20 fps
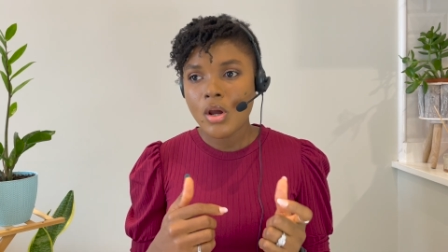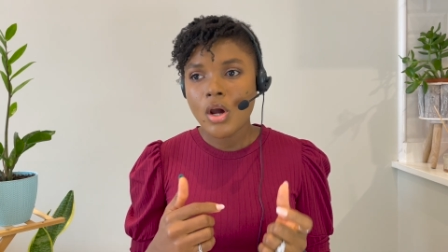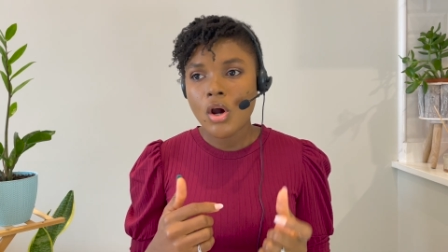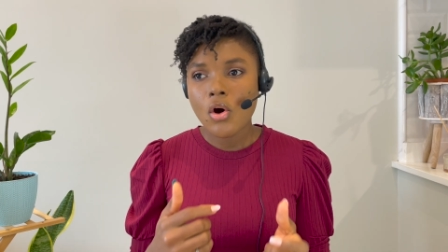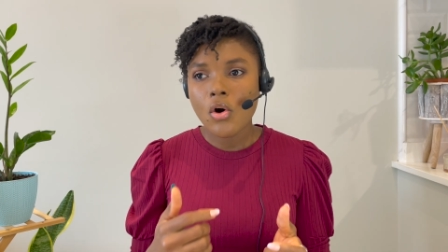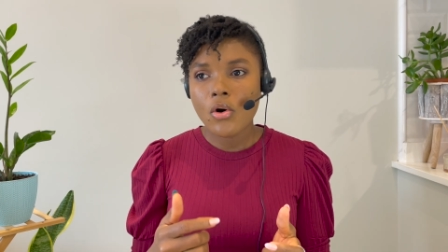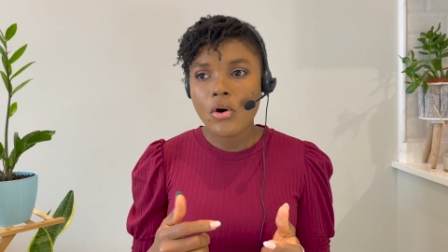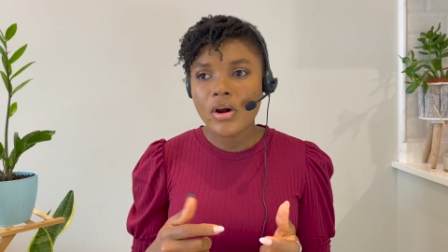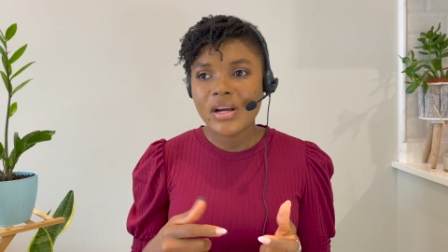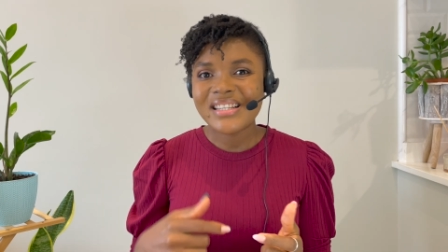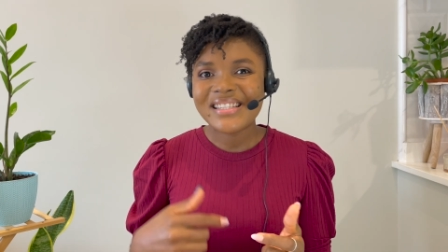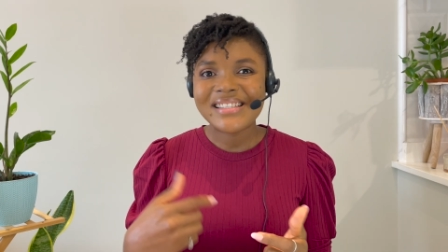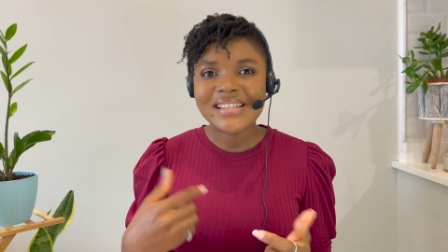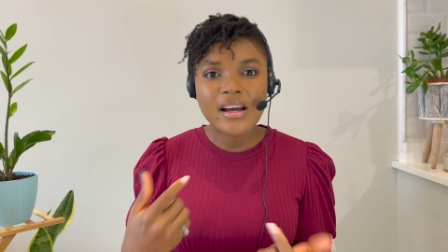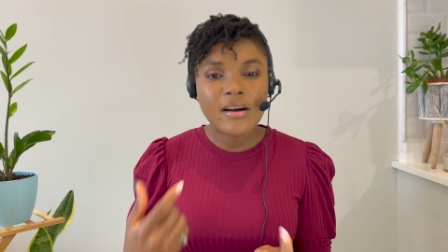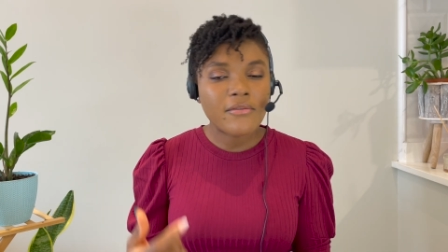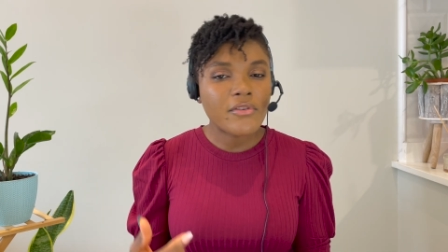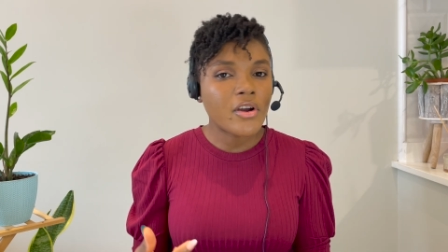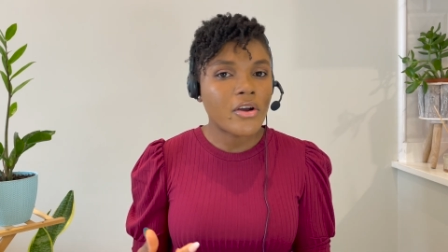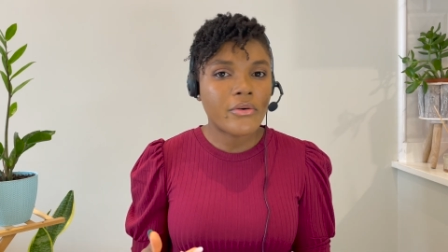Or
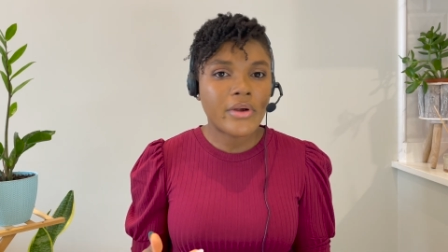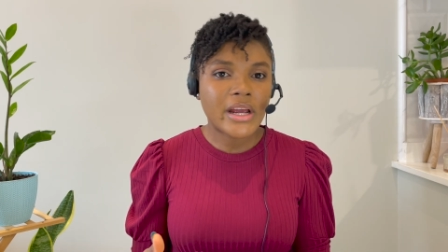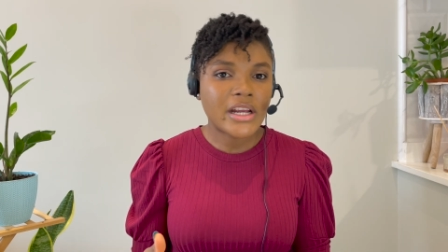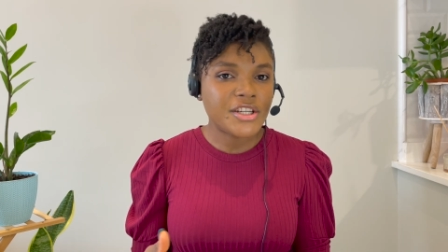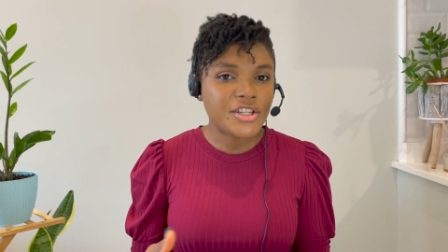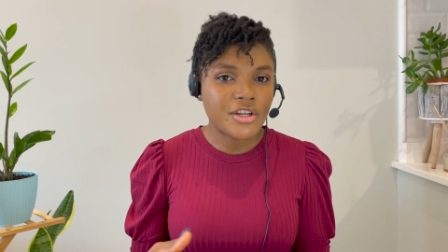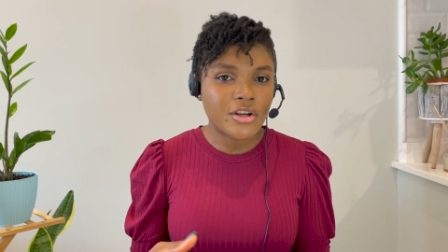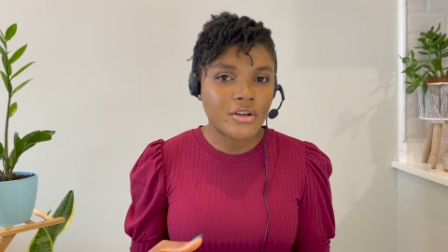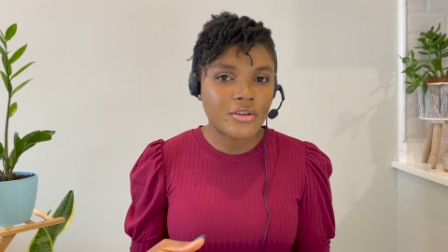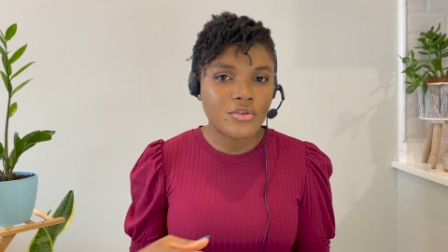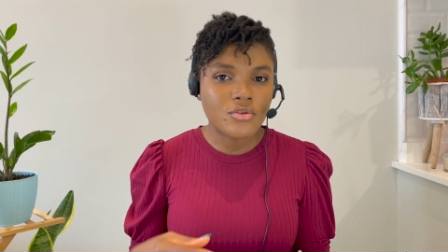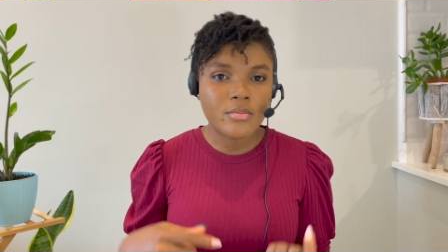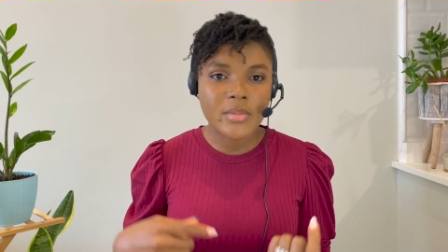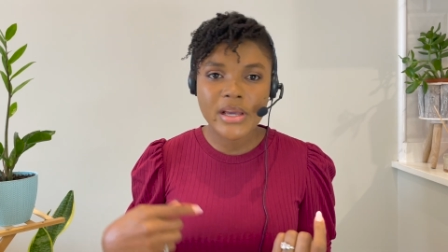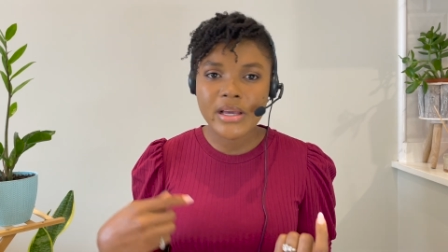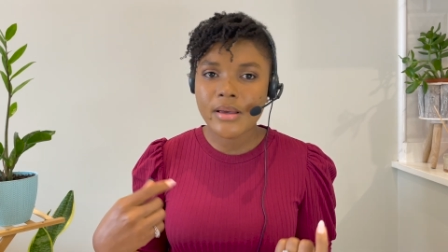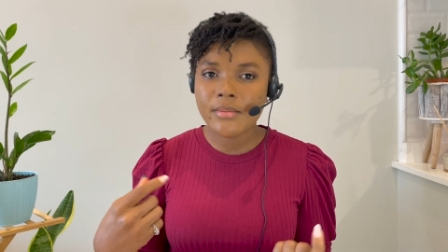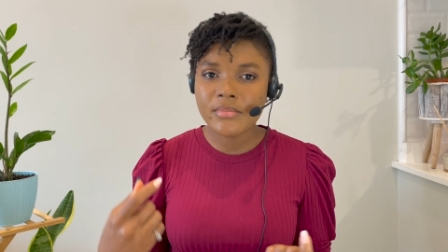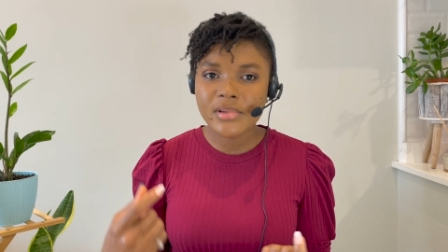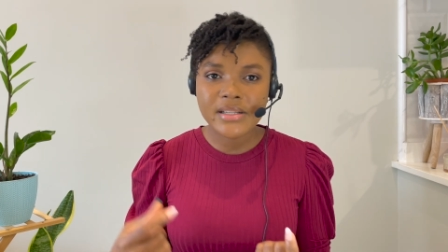self-correction. You make
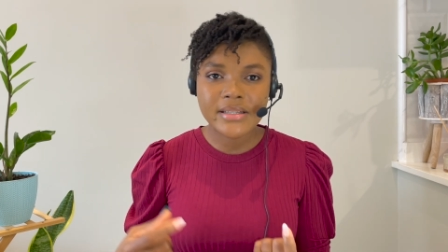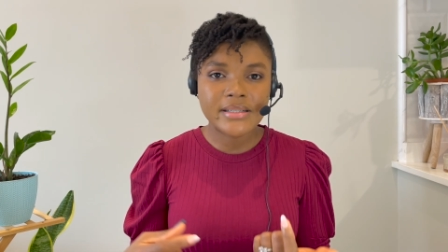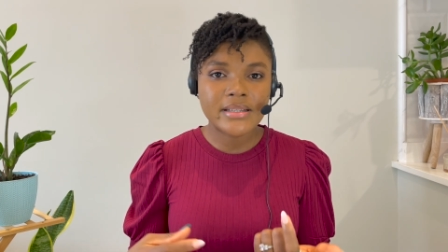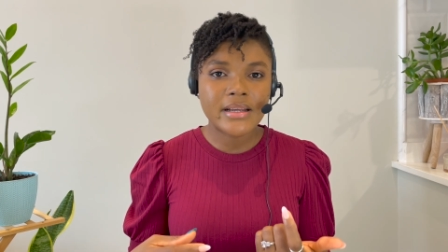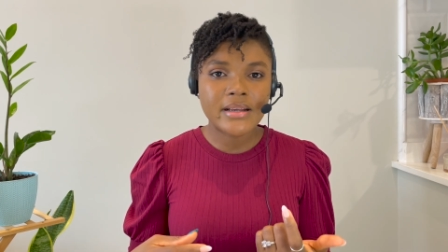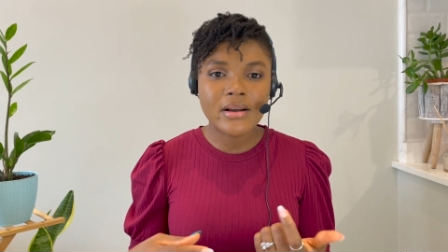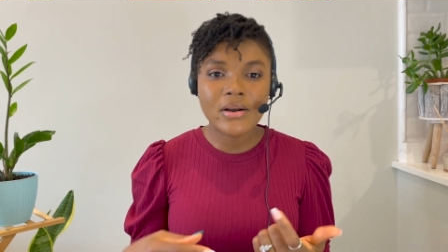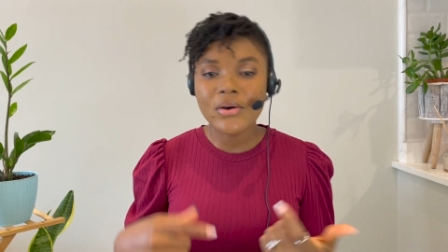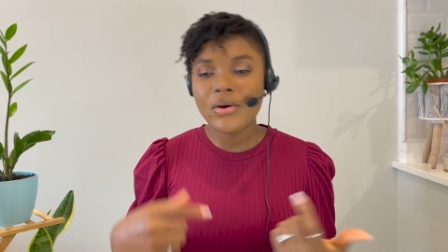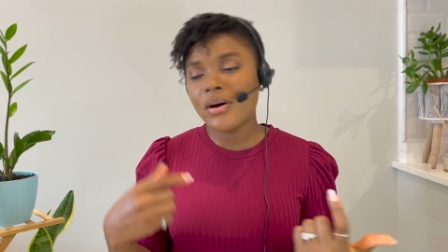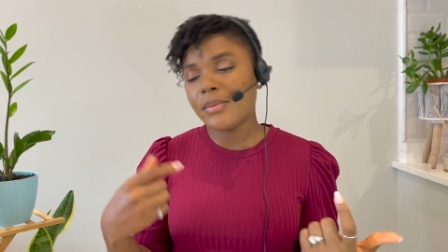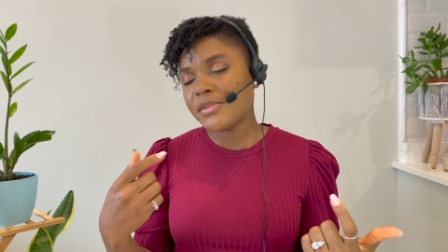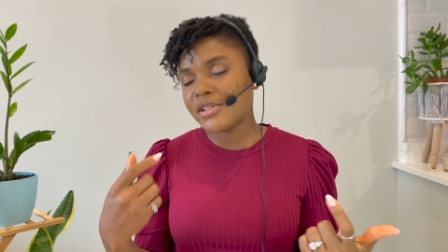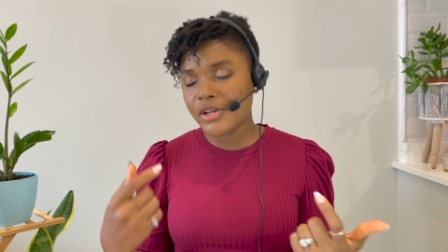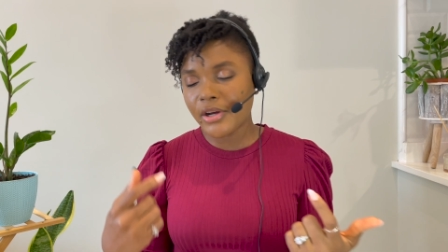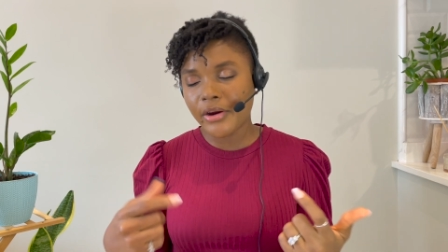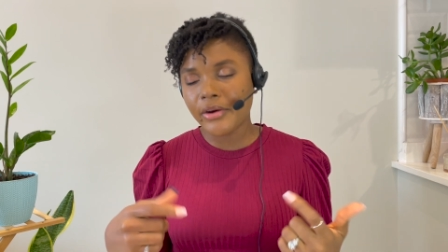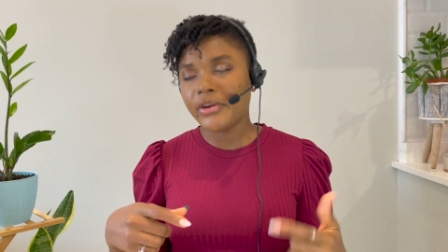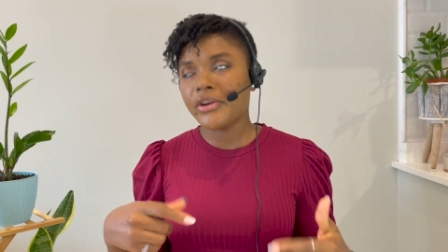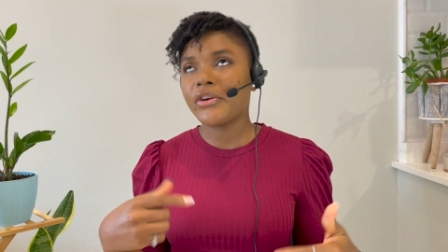a mistake, oh, I'm
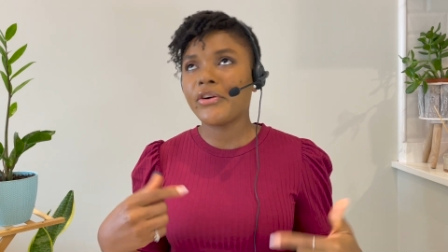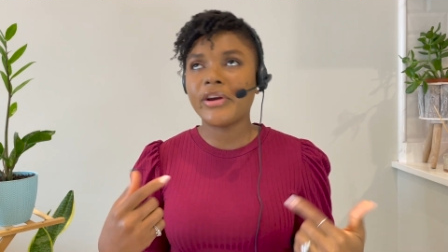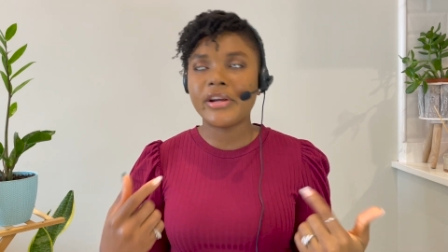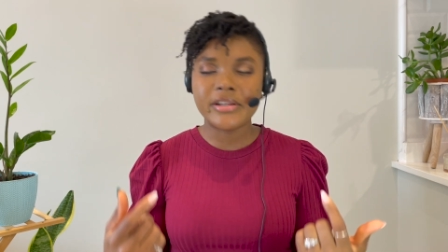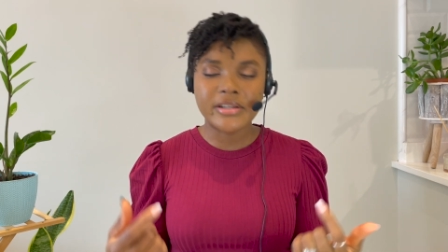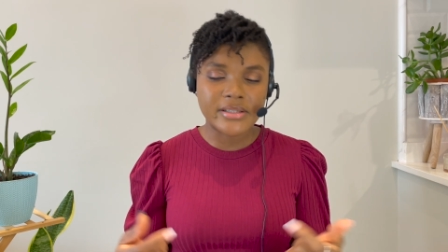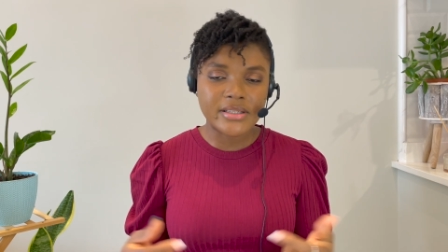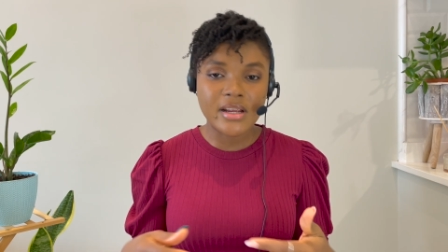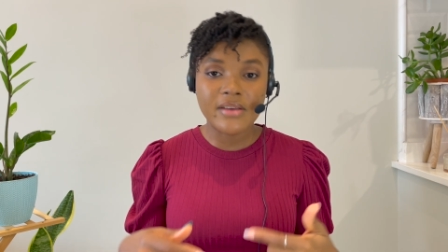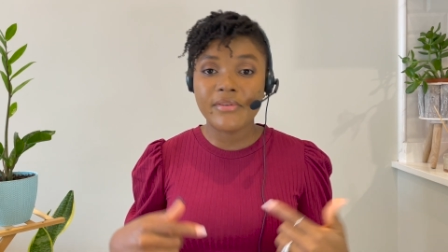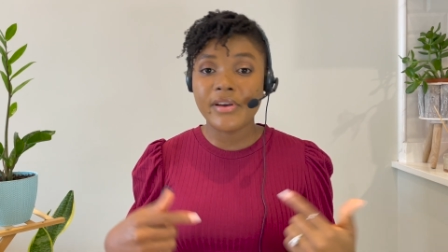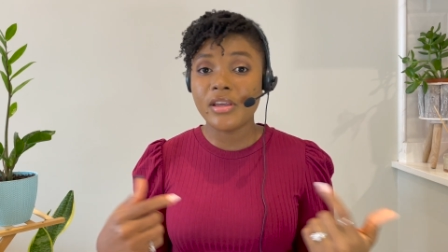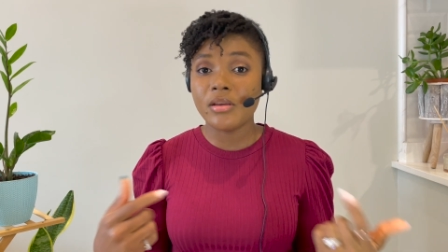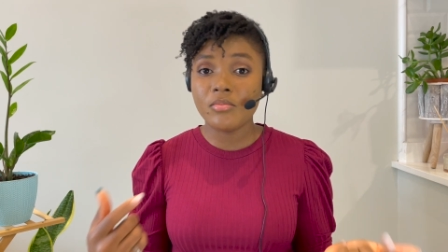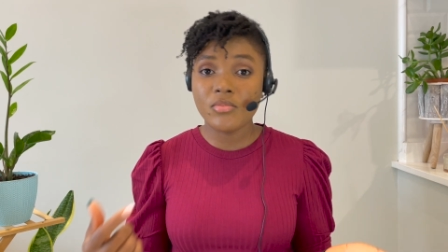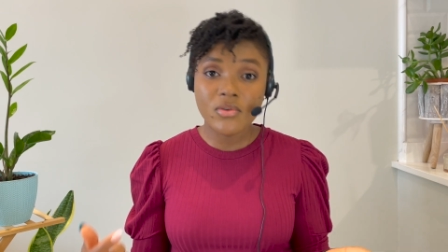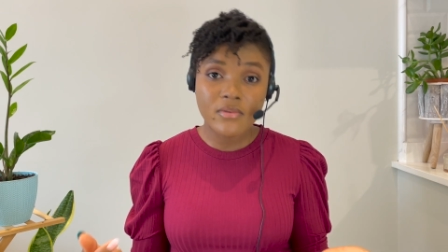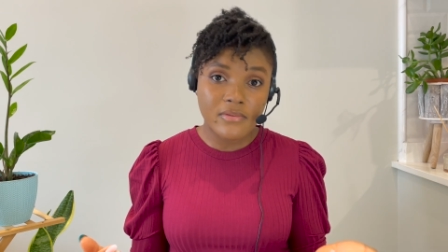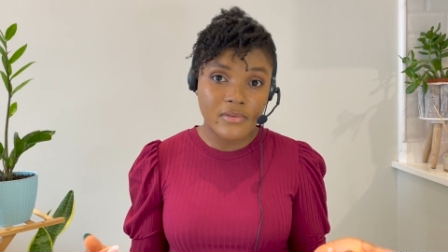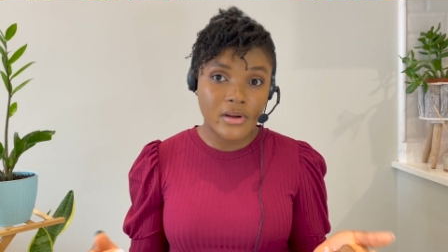sorry, you correct yourself and you
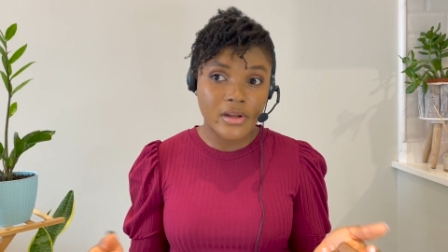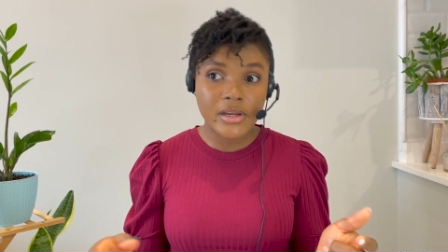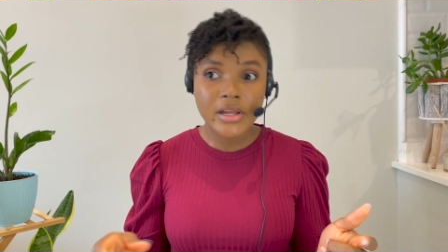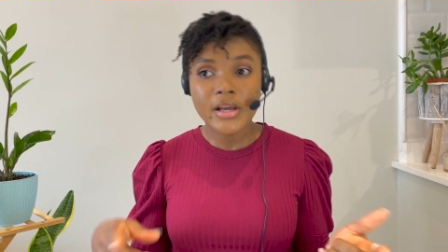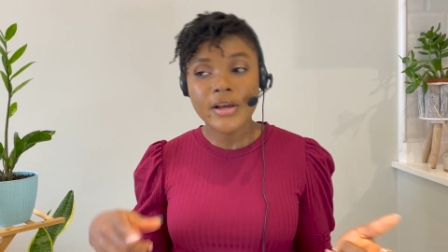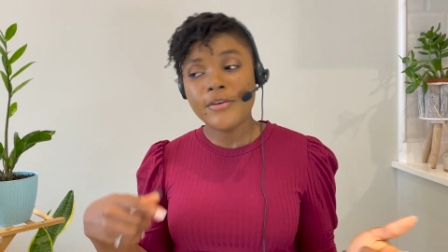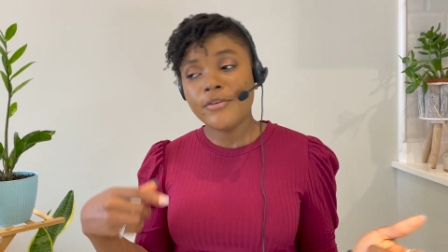move on.